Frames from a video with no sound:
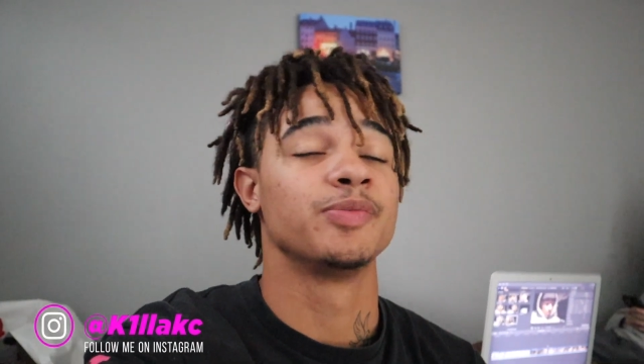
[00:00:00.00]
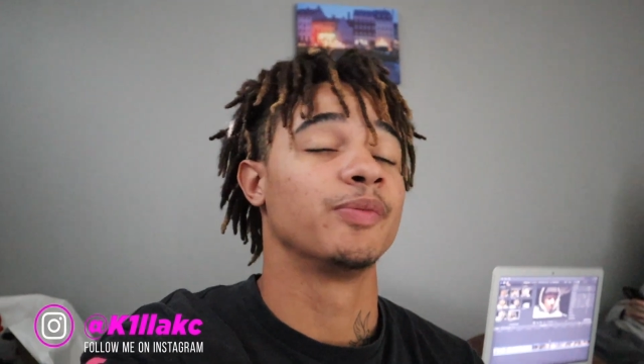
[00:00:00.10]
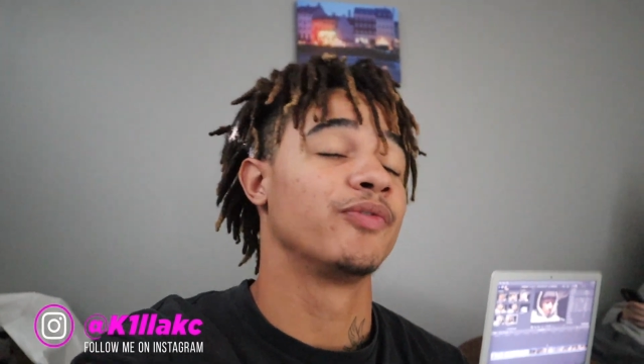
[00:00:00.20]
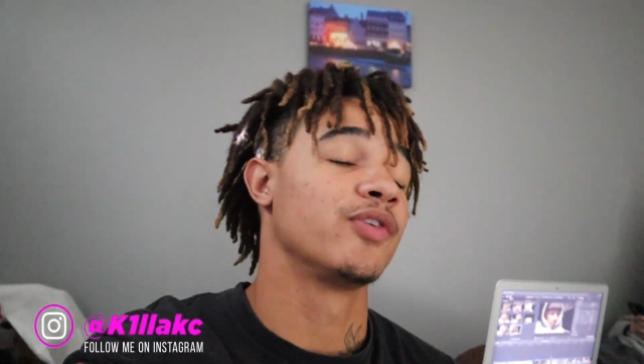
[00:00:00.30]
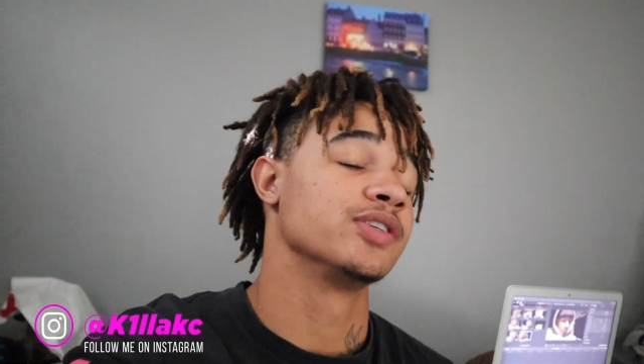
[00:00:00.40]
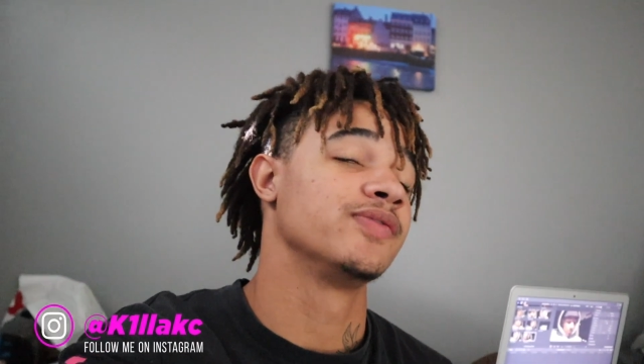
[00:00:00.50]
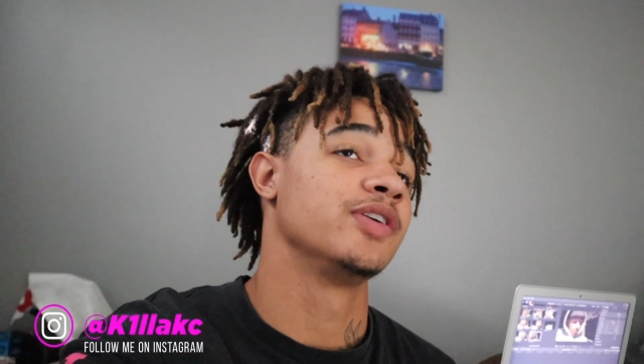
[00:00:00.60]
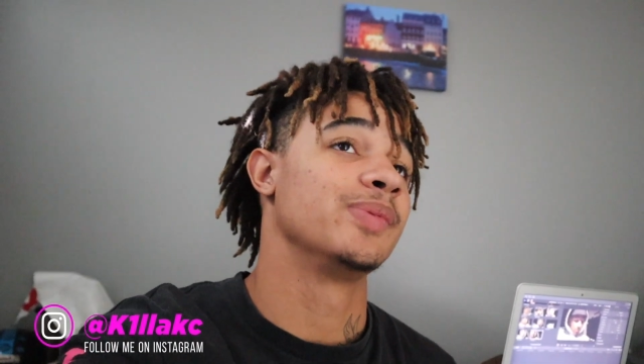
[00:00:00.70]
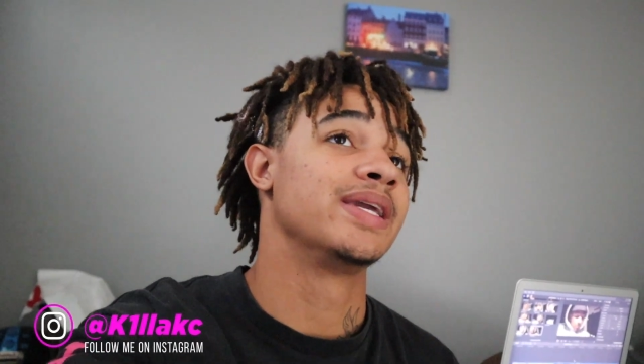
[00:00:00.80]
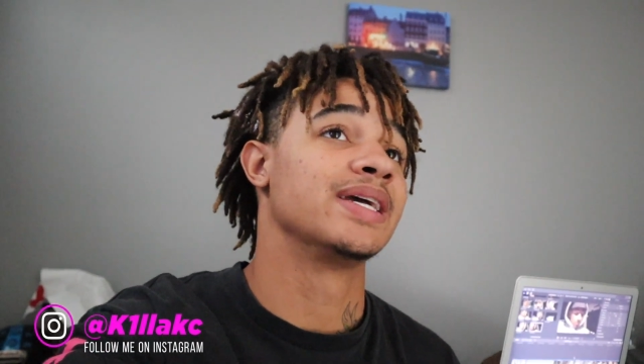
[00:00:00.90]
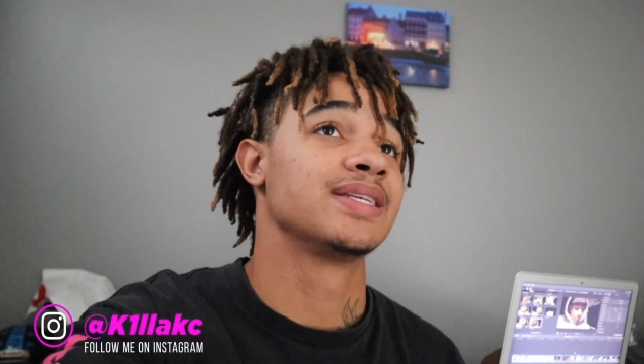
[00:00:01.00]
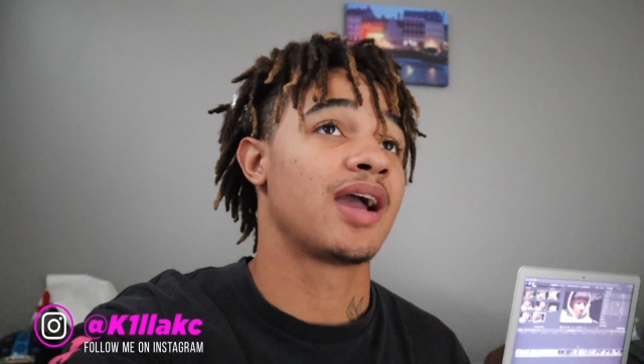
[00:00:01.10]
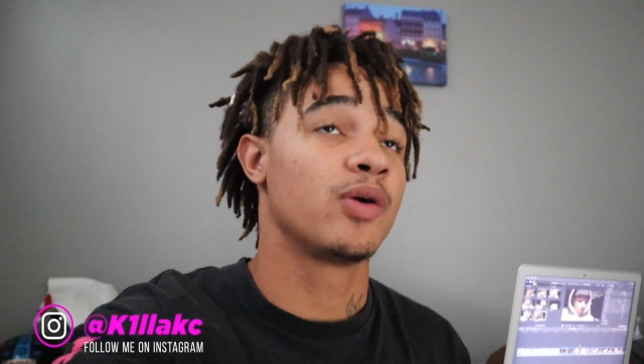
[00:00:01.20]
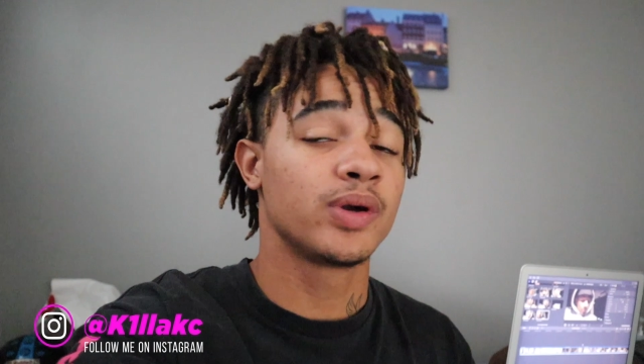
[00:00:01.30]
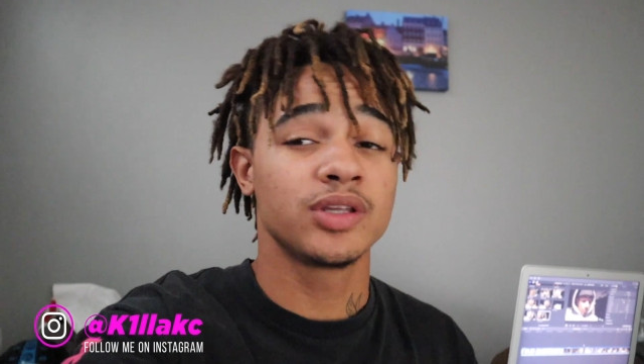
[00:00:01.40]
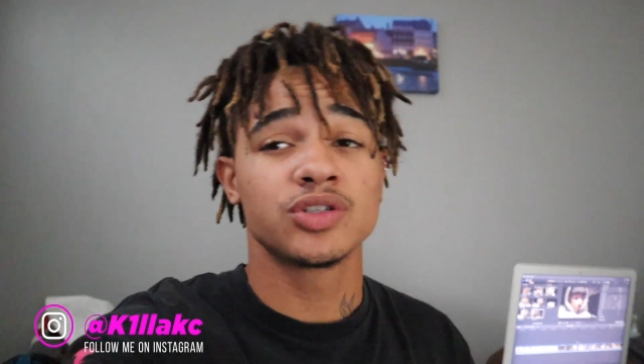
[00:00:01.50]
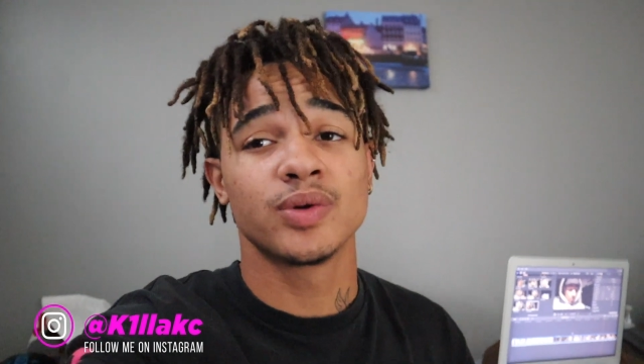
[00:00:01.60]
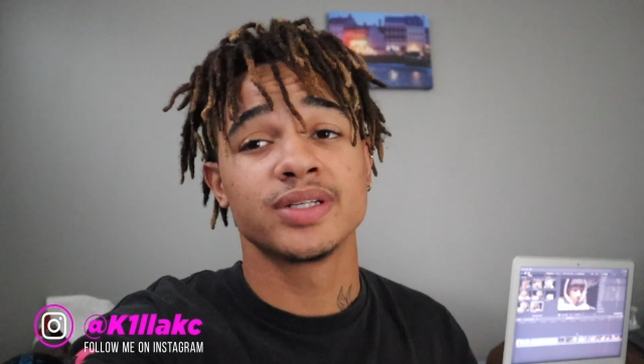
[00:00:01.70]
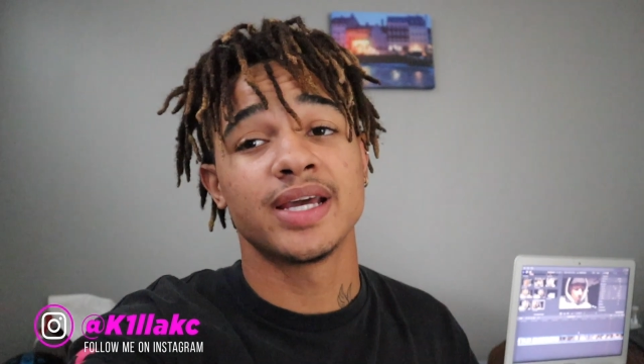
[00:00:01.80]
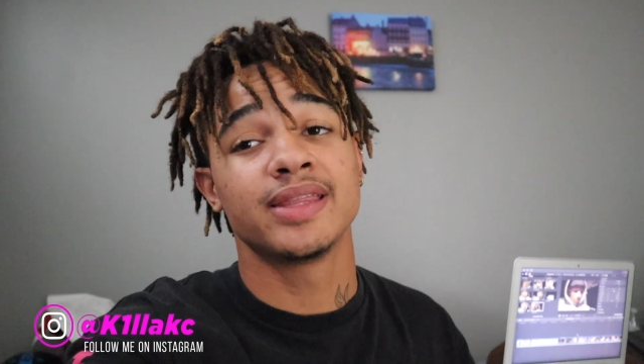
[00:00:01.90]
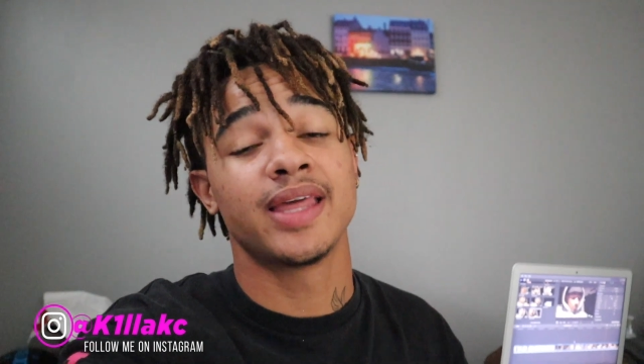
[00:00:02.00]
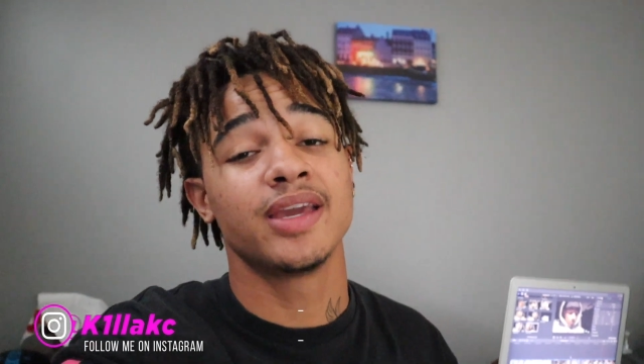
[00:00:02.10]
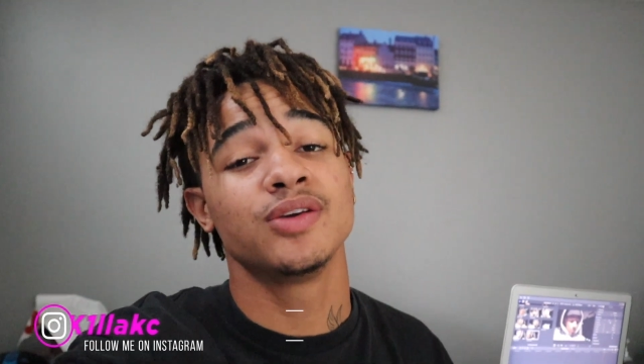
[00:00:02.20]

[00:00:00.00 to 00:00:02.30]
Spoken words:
But before this video begins, I quickly just want to say thank